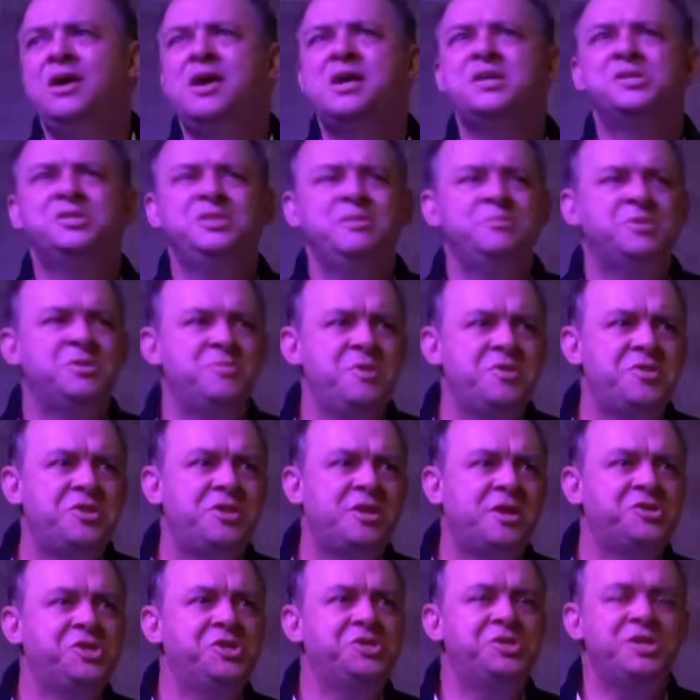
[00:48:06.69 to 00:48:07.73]
And it seems to me the
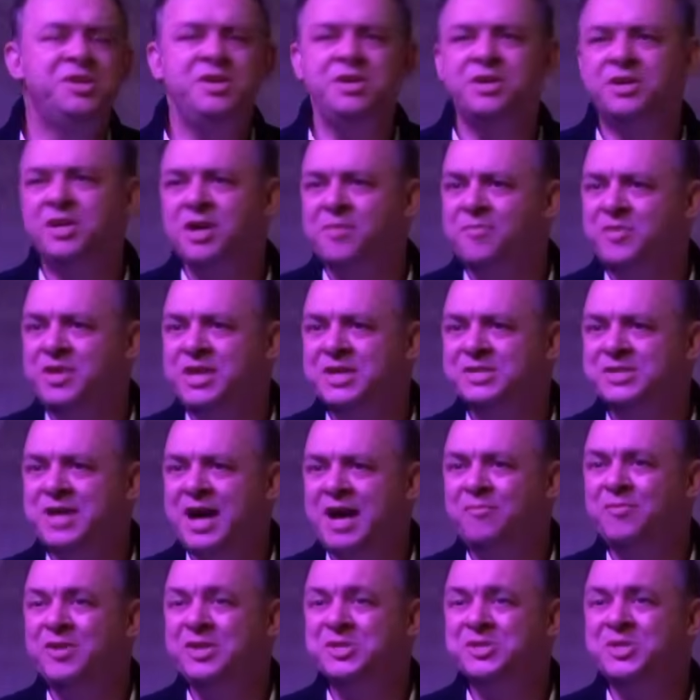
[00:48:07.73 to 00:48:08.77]
Dutch East India Company is
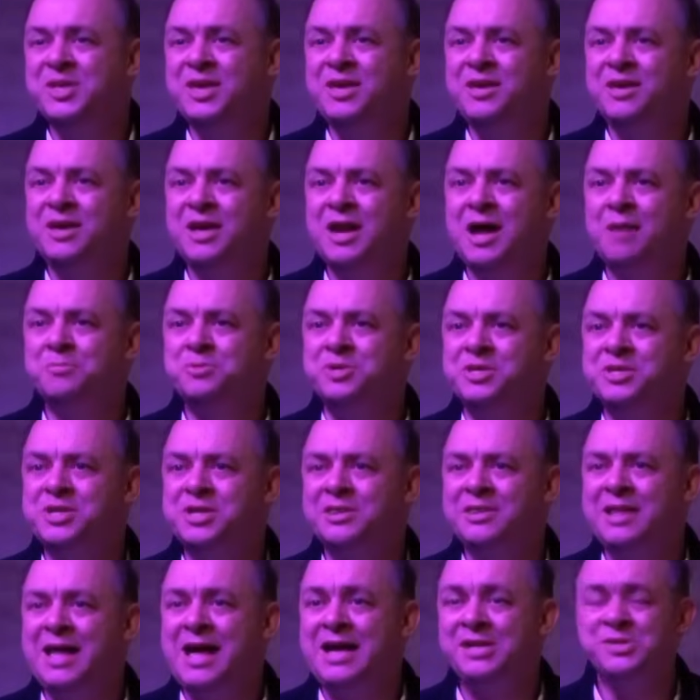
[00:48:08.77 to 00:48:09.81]
obviously an object.
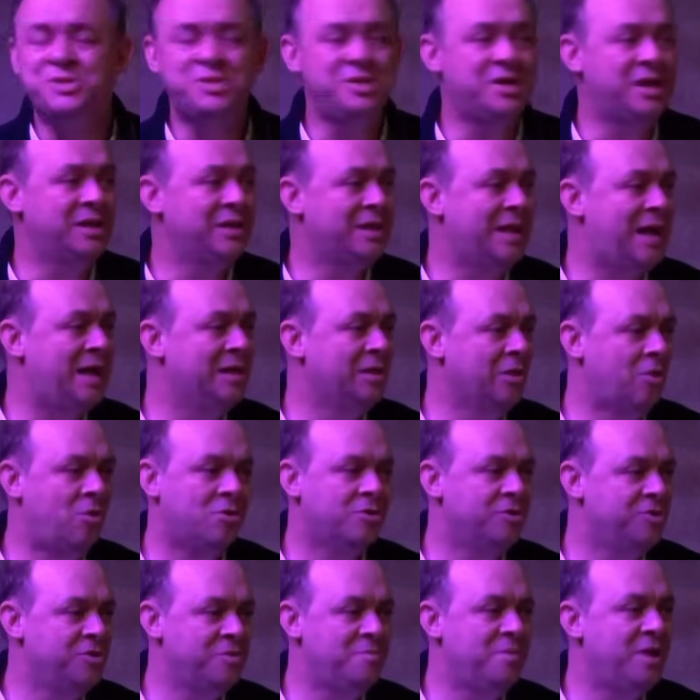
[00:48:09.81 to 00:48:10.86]
It lasted a lot
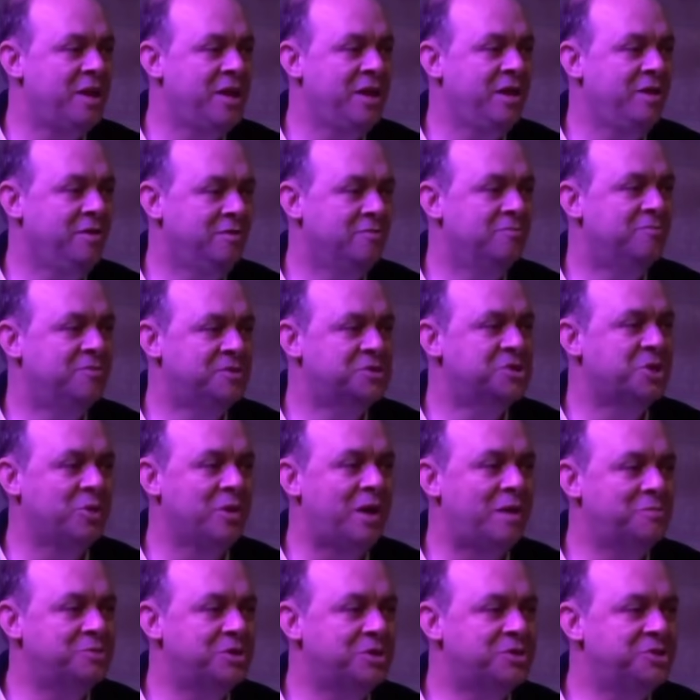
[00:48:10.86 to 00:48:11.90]
longer than many
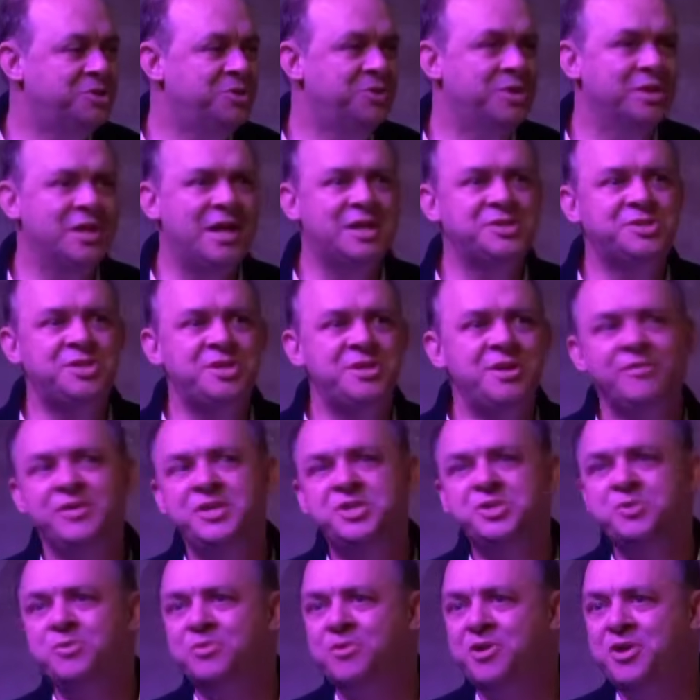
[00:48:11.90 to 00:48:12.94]
physical objects do. It lasted
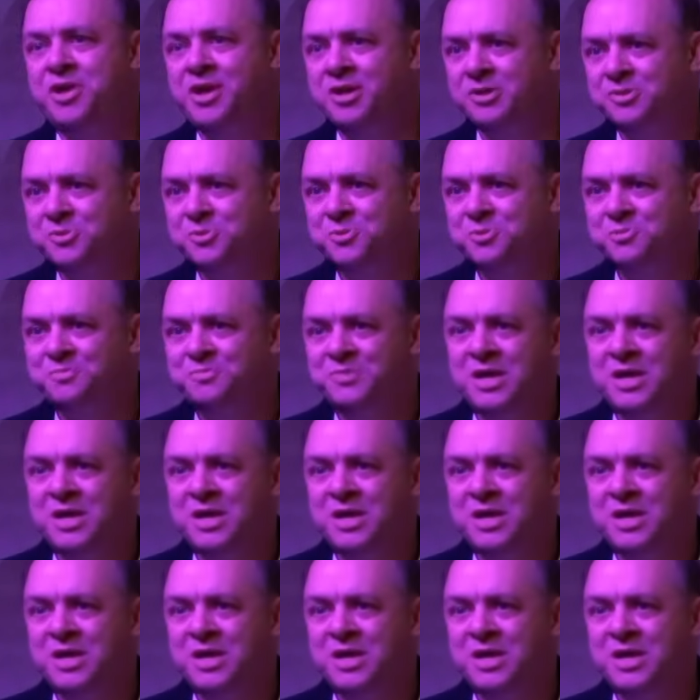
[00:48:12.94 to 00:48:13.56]
nearly two hundred years.